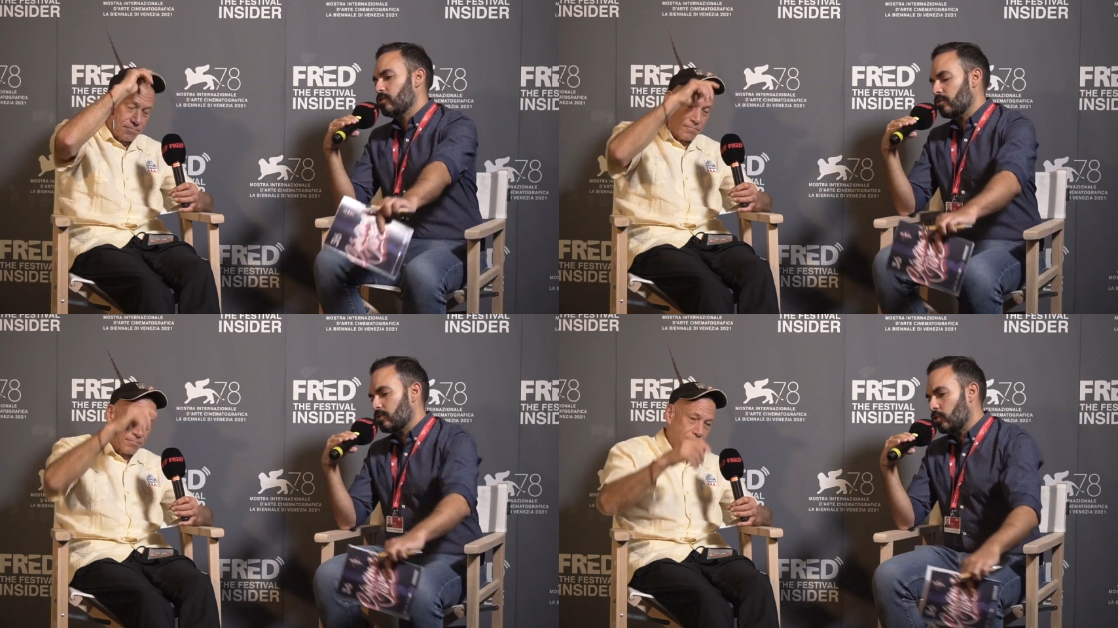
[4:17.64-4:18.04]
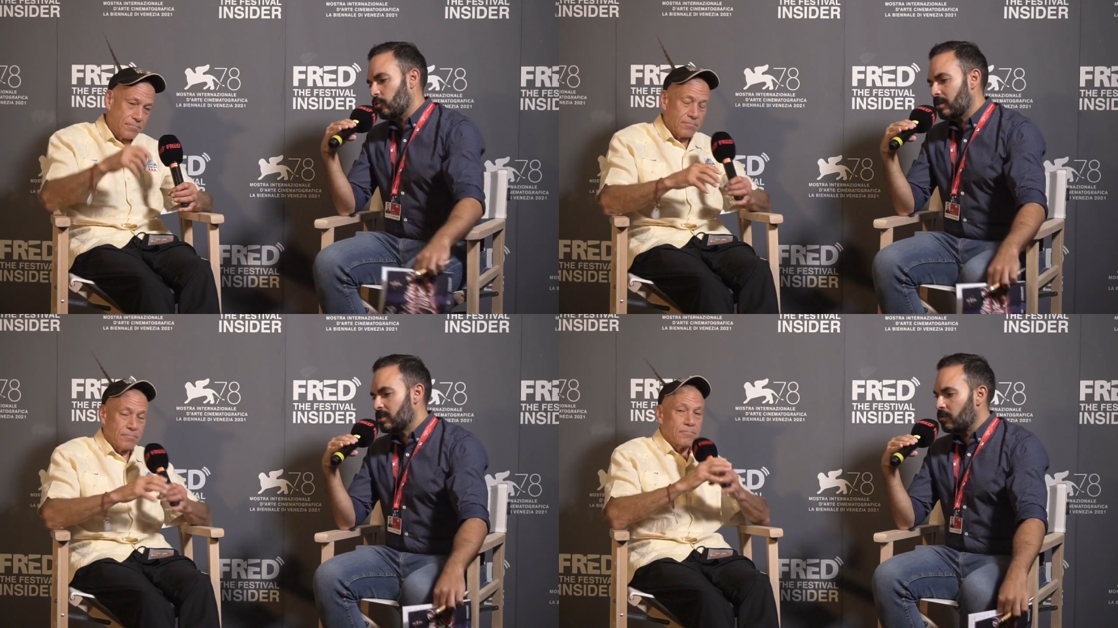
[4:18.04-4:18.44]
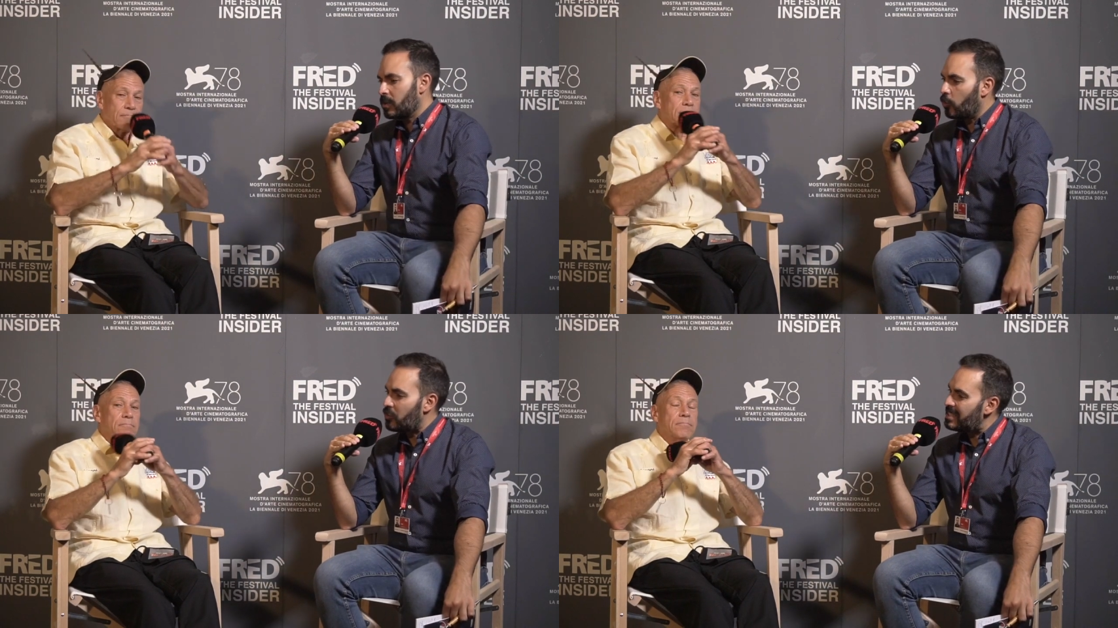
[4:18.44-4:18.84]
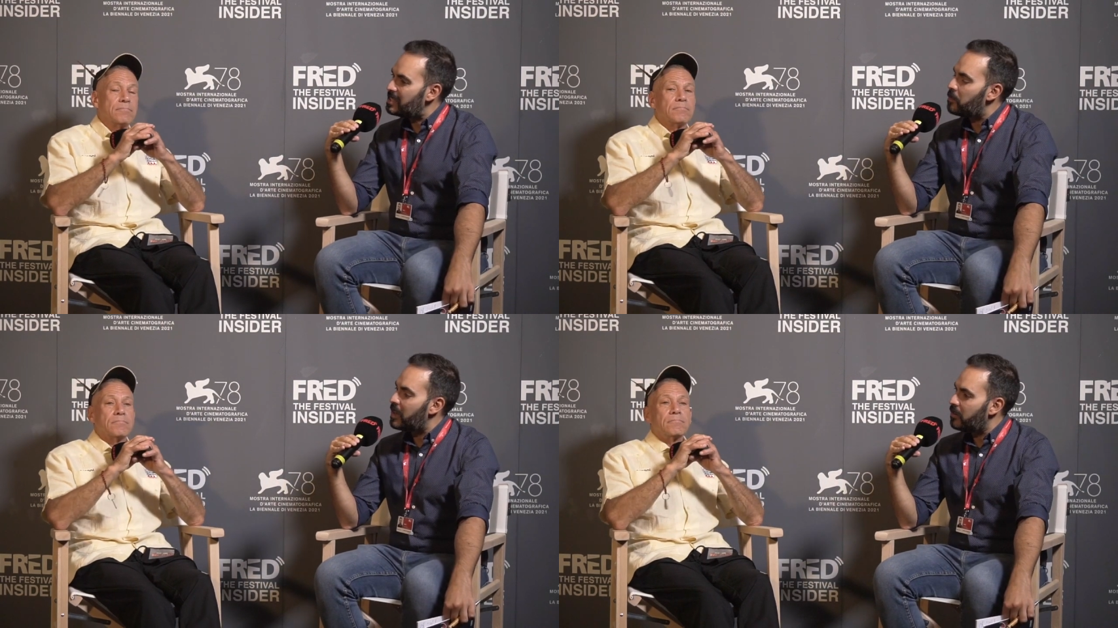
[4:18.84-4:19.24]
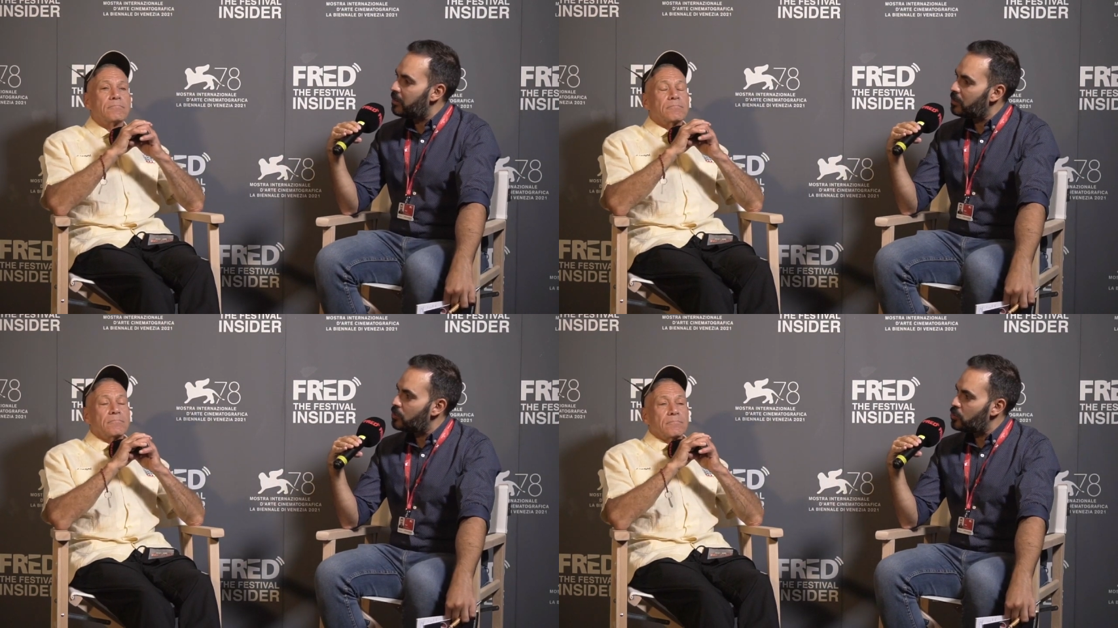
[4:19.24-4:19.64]
Speaker 1: your documentary, or is it
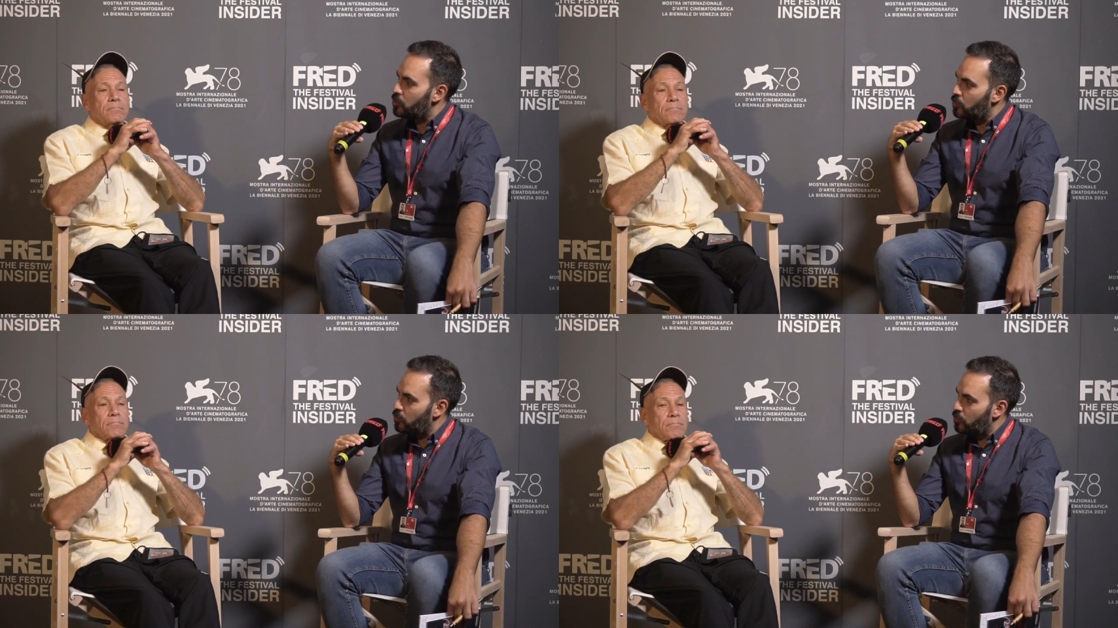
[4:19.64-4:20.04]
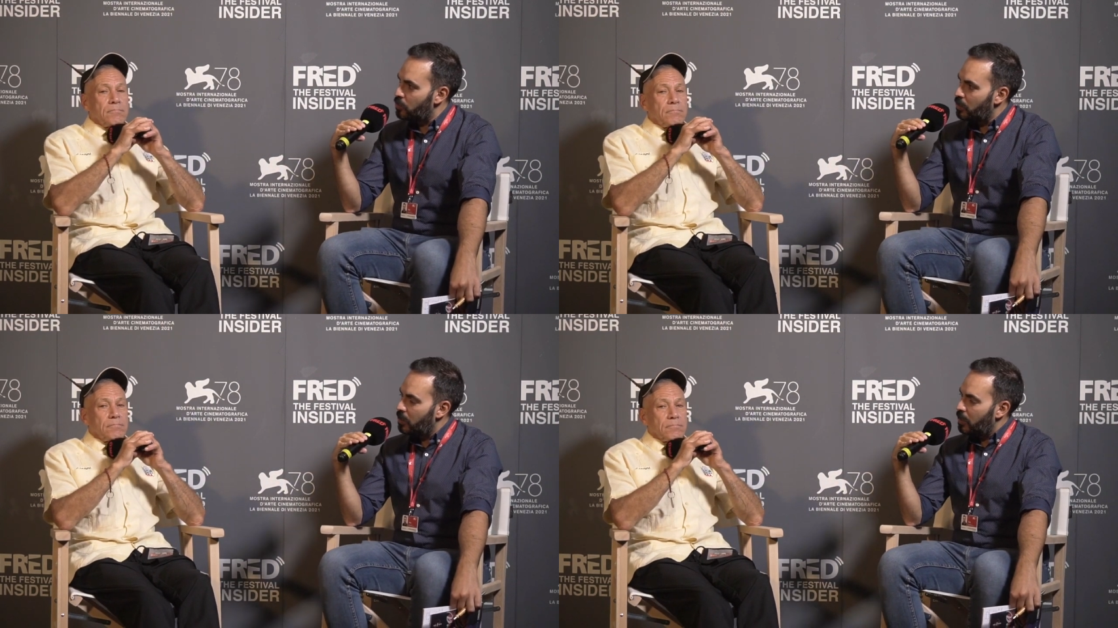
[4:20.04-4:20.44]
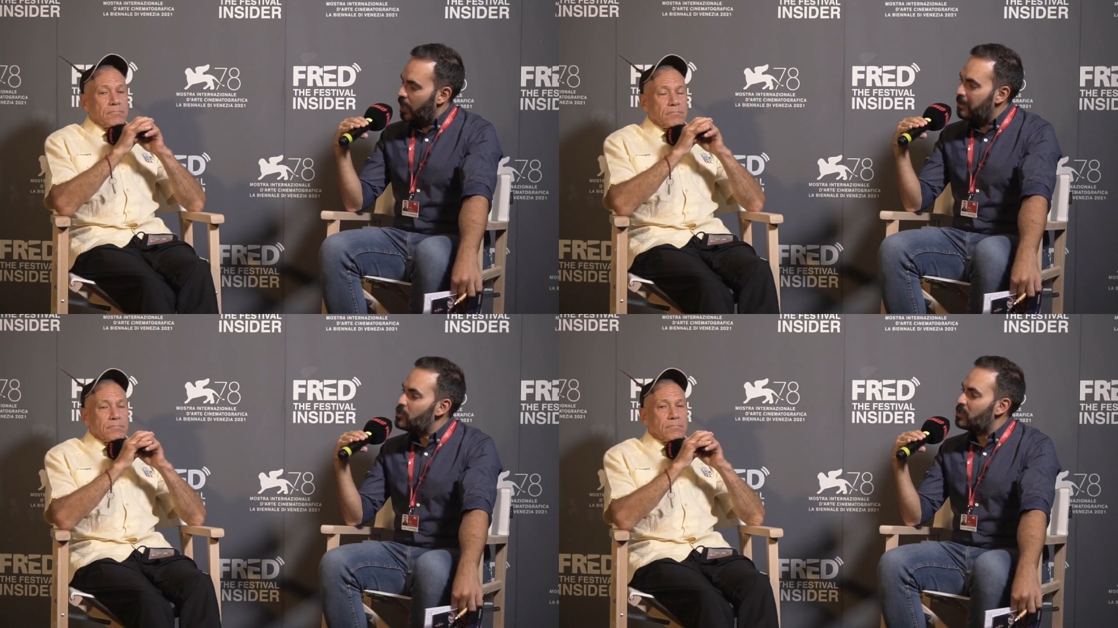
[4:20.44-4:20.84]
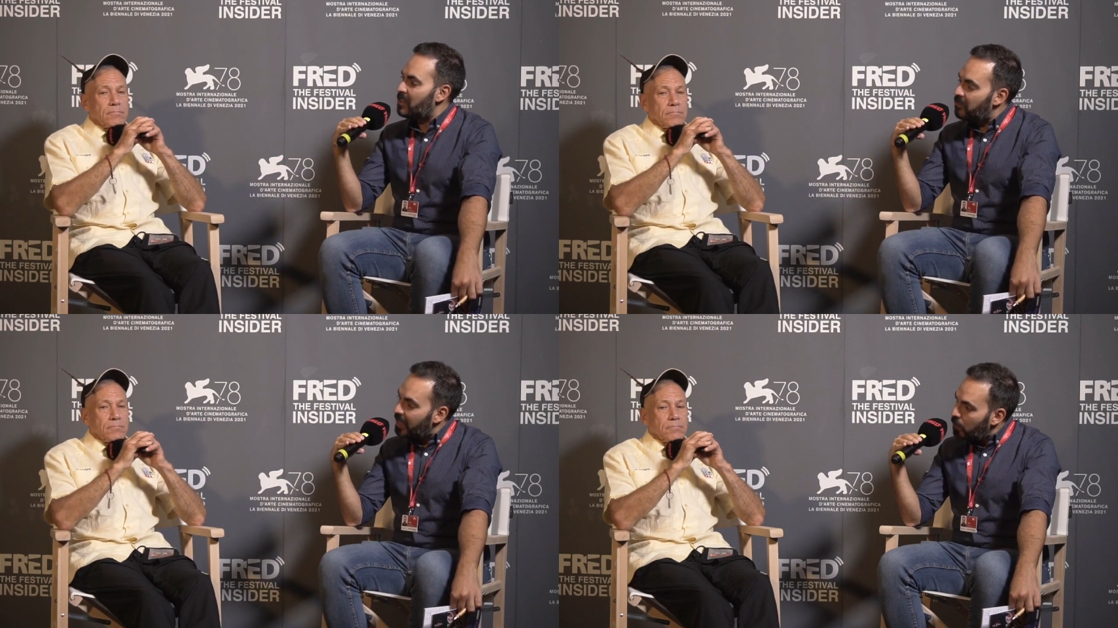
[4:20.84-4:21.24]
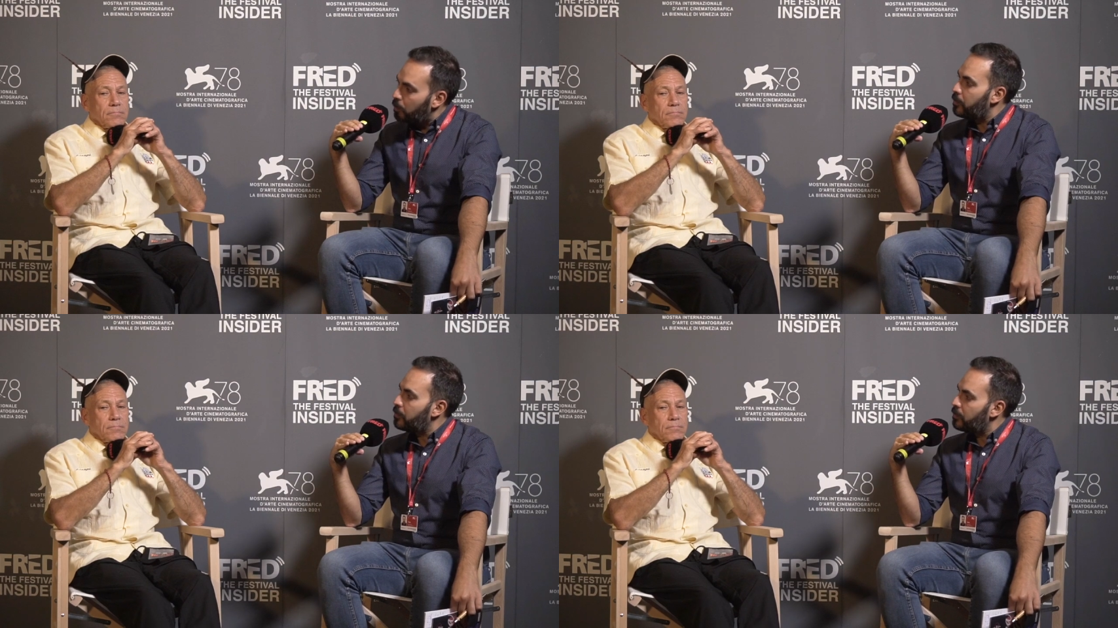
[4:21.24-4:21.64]
better to, I mean, to
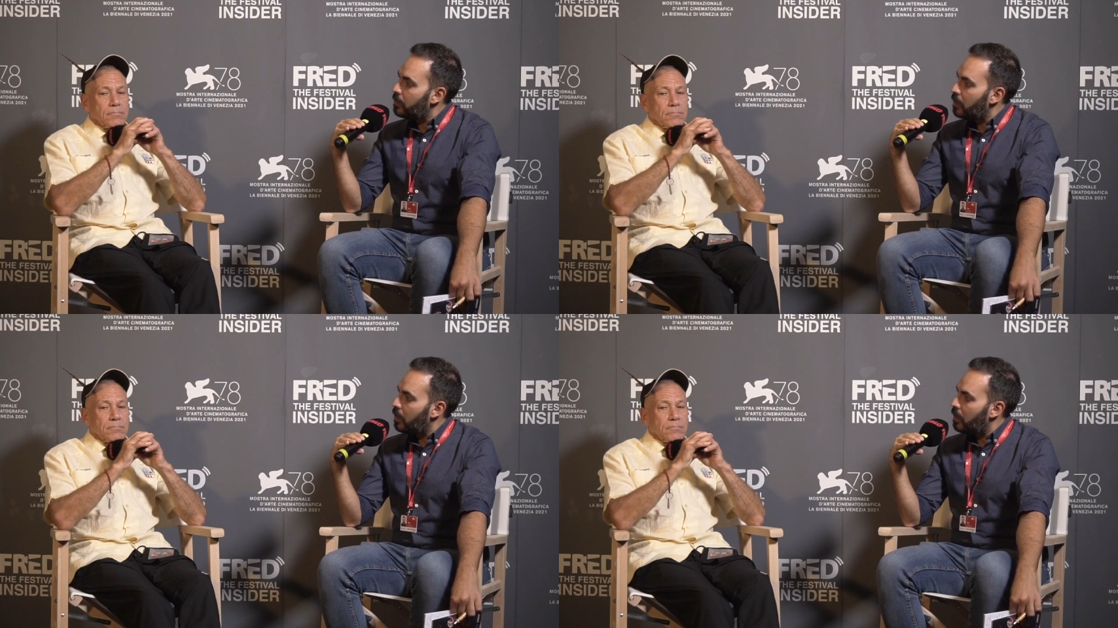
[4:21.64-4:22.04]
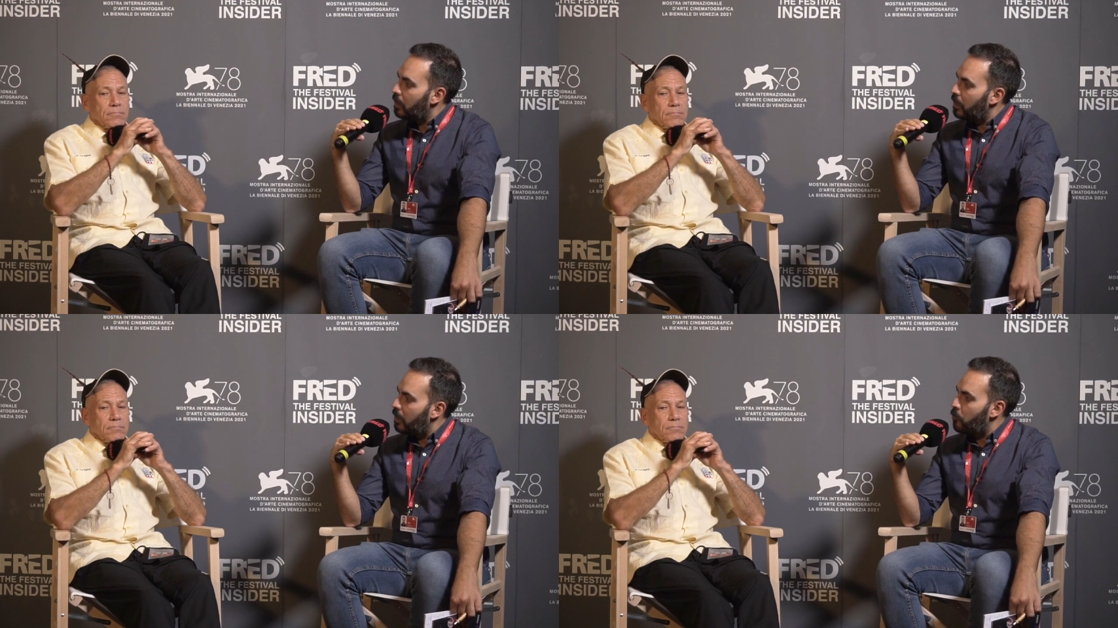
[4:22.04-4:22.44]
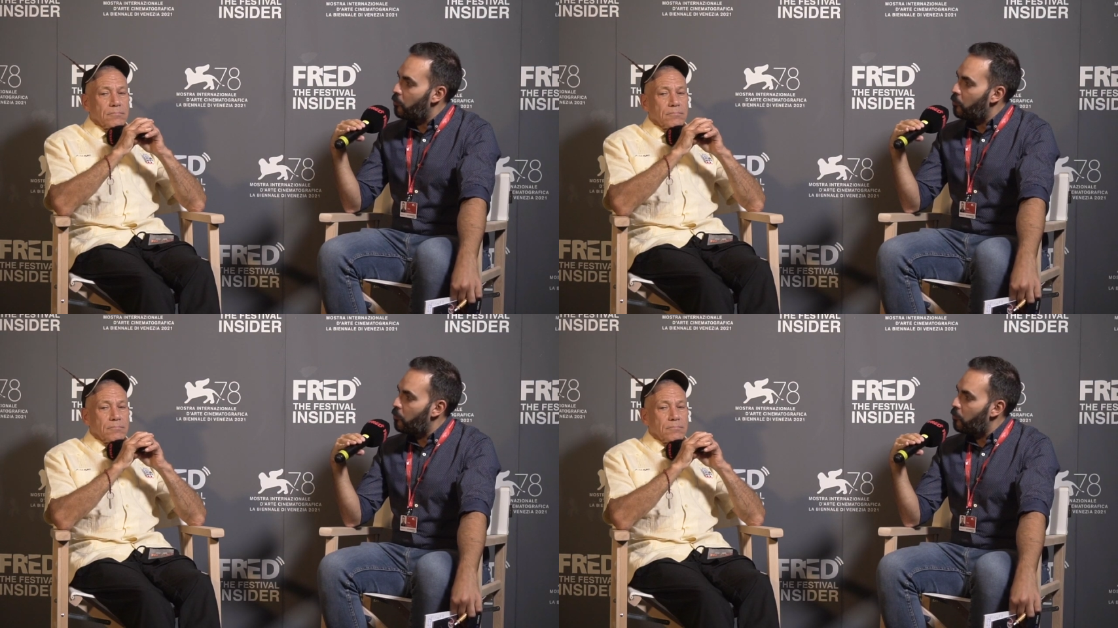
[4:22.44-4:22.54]
develop a